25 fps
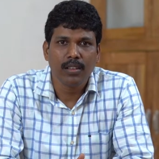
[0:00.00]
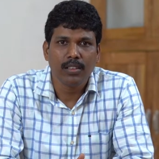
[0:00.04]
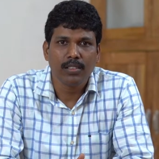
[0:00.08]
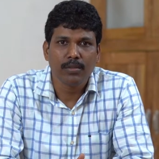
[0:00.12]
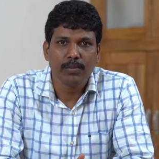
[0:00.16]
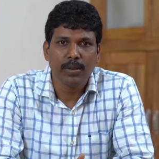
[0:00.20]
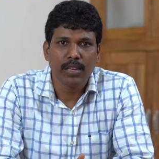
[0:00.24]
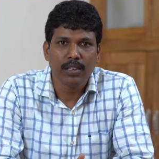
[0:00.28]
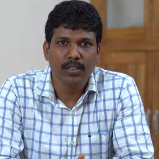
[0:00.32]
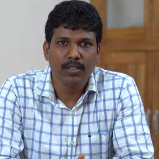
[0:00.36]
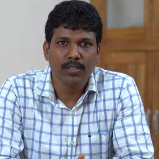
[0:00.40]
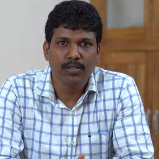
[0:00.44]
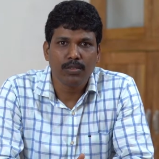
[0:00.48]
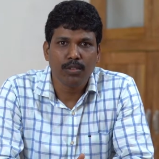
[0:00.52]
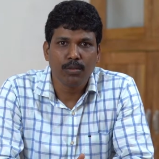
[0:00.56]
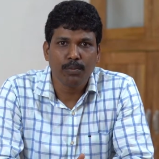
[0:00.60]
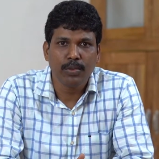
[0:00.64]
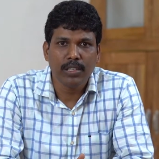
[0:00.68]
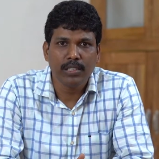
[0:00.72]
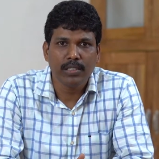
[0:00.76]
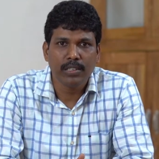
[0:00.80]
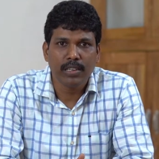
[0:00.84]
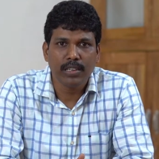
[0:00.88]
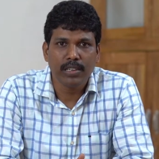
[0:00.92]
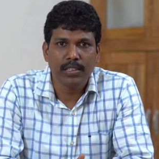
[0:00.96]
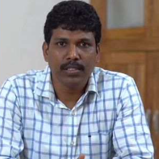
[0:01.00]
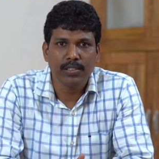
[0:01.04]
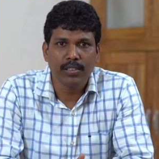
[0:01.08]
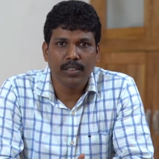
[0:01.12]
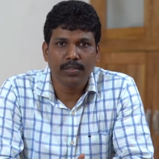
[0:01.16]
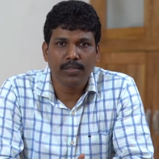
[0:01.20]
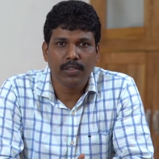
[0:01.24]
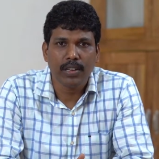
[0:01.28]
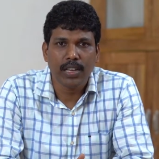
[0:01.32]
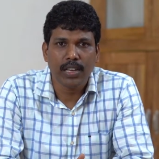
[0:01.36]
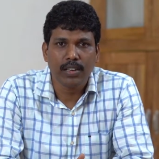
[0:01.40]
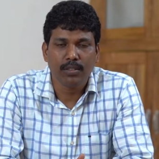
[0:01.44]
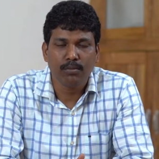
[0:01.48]
spectroscopy studies
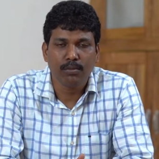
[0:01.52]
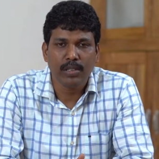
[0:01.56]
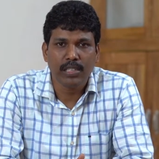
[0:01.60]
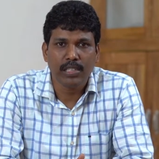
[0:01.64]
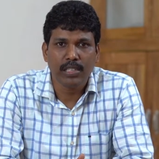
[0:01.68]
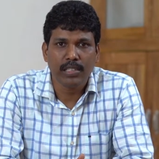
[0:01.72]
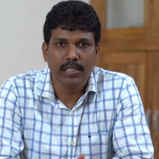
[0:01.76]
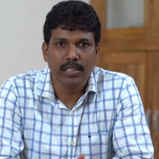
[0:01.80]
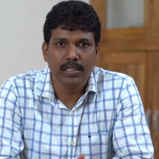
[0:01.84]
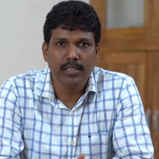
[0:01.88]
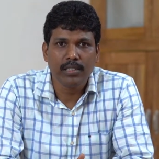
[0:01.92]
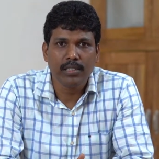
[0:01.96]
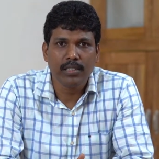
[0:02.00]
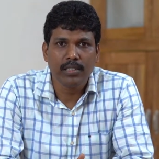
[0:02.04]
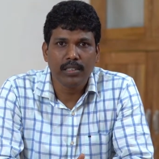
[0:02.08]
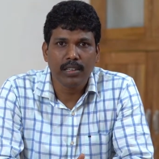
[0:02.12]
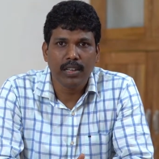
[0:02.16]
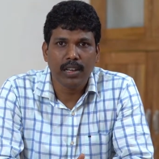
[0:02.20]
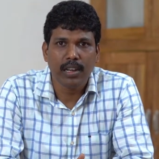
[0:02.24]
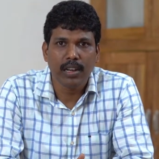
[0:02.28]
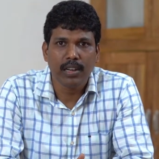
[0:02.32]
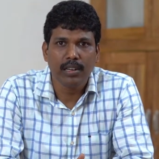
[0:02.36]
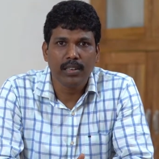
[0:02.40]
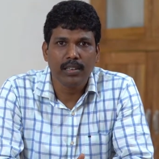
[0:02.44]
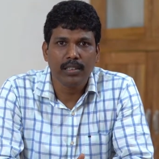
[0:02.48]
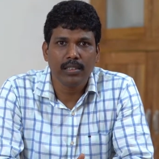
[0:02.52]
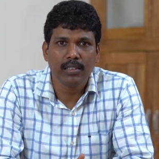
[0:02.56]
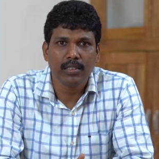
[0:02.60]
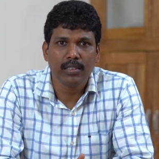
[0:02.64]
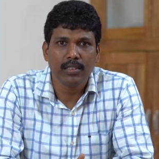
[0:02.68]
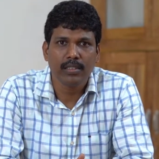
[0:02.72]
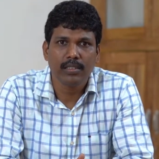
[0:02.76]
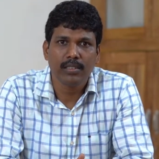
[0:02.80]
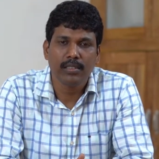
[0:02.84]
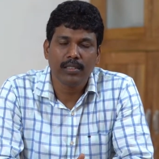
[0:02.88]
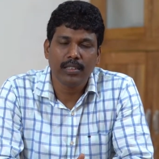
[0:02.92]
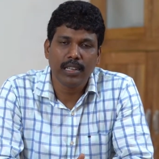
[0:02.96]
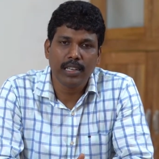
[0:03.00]
of nanomaterials
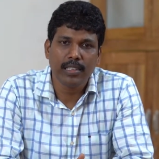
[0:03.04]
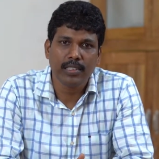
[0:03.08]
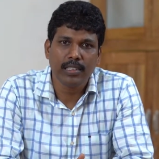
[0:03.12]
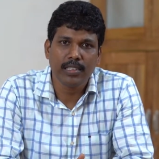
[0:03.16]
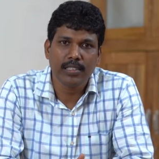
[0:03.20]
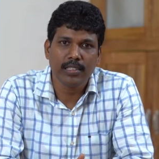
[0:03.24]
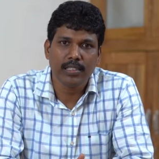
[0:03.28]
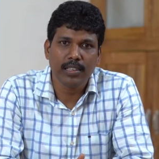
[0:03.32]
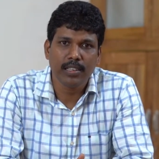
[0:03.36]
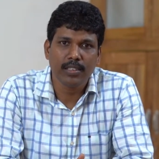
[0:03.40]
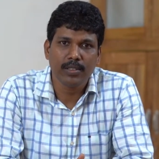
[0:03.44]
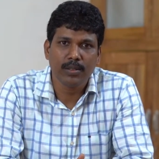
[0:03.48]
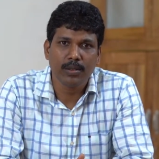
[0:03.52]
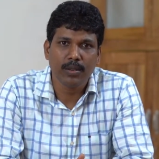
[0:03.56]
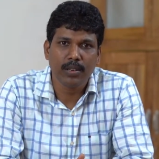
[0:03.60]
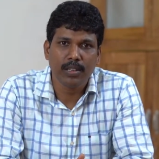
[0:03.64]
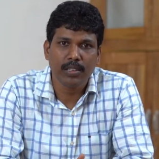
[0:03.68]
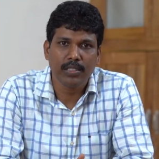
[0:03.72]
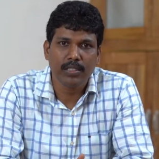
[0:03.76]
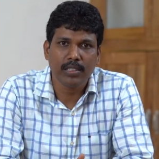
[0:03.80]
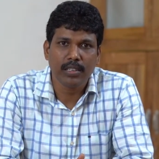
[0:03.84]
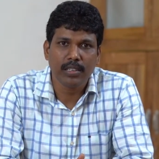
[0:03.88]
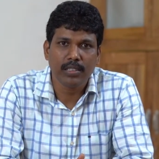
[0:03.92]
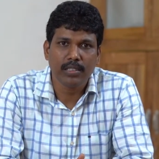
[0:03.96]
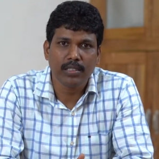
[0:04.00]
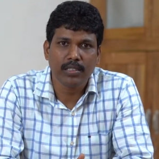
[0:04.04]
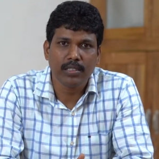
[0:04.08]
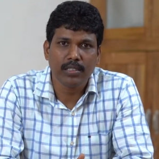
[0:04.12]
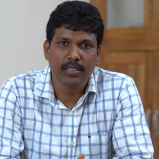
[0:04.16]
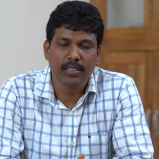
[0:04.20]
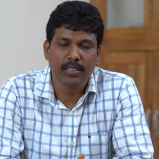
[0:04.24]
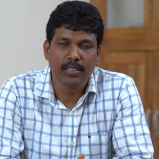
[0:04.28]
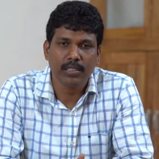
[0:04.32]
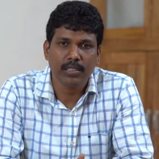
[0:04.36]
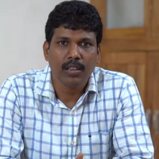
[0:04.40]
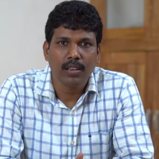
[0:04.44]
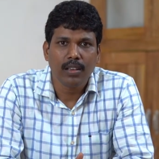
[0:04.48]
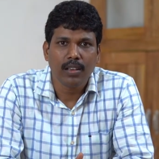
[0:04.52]
and dye-sensitive solar cells.
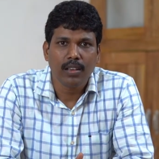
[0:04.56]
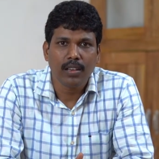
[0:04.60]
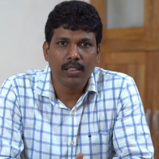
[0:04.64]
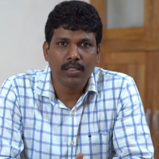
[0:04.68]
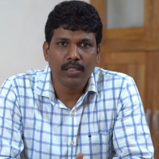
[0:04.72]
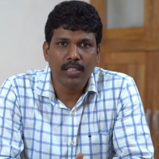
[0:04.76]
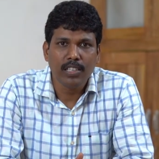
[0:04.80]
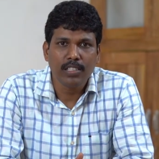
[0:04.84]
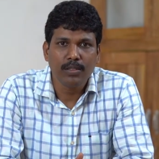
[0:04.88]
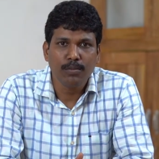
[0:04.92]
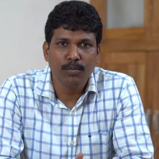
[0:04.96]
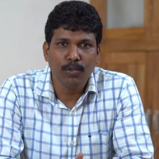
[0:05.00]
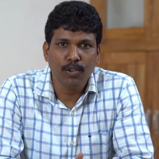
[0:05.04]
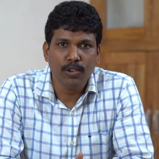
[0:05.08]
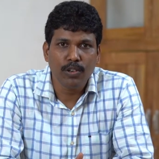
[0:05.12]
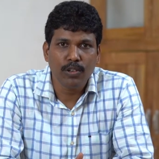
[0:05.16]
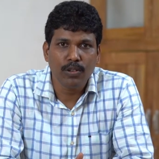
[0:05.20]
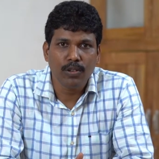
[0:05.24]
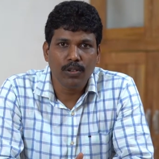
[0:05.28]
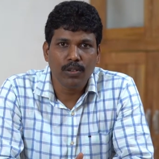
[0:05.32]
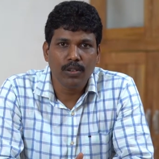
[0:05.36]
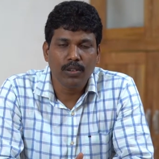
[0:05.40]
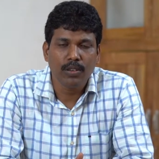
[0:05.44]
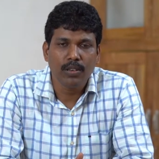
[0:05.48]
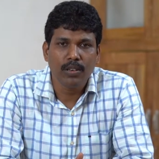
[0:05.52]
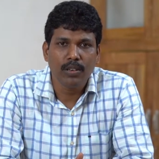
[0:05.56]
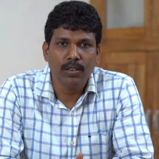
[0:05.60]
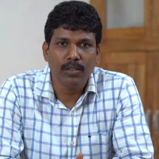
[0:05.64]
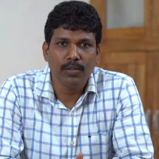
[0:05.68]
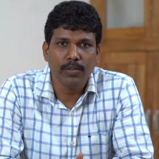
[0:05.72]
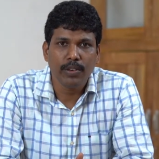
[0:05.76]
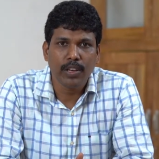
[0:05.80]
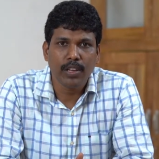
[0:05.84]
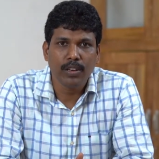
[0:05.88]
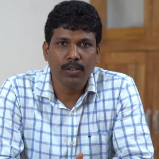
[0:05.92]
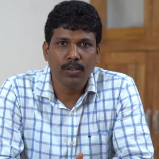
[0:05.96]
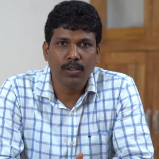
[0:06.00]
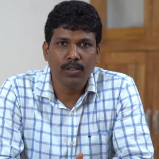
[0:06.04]
In this module,
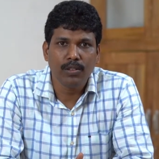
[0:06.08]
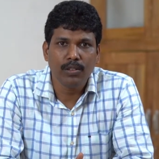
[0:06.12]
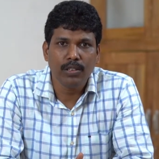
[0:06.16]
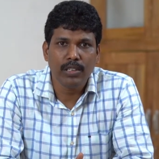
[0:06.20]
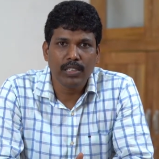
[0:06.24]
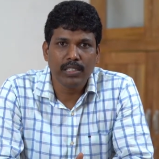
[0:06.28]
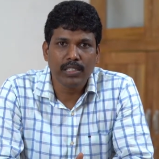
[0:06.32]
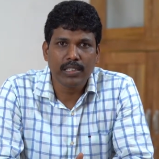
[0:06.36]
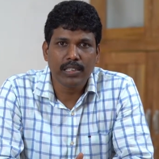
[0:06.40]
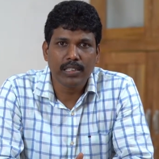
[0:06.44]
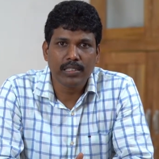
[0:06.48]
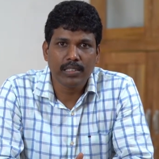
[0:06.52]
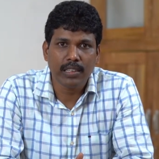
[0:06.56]
we are going to discuss